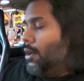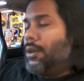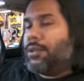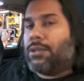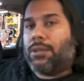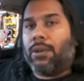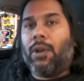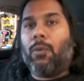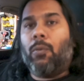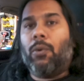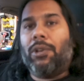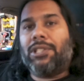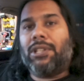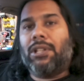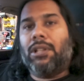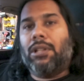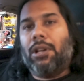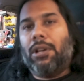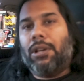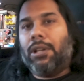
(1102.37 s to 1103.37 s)
So it was a
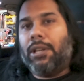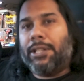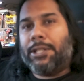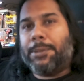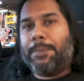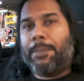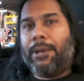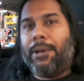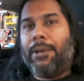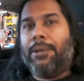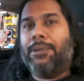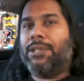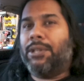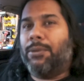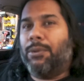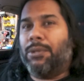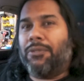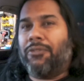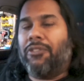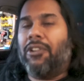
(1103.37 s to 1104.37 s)
learning experience. It
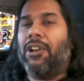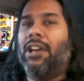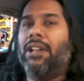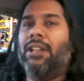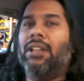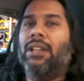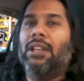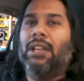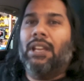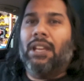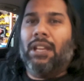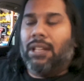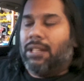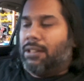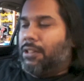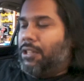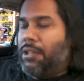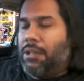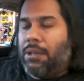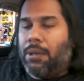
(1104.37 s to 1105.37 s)
was fun.
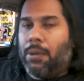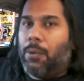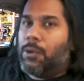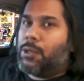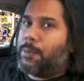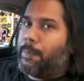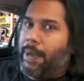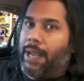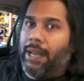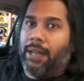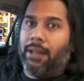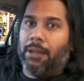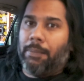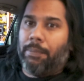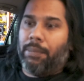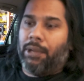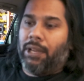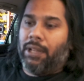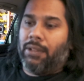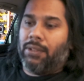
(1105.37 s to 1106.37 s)
Huge pain in the
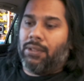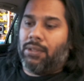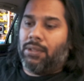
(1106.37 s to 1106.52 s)
butt.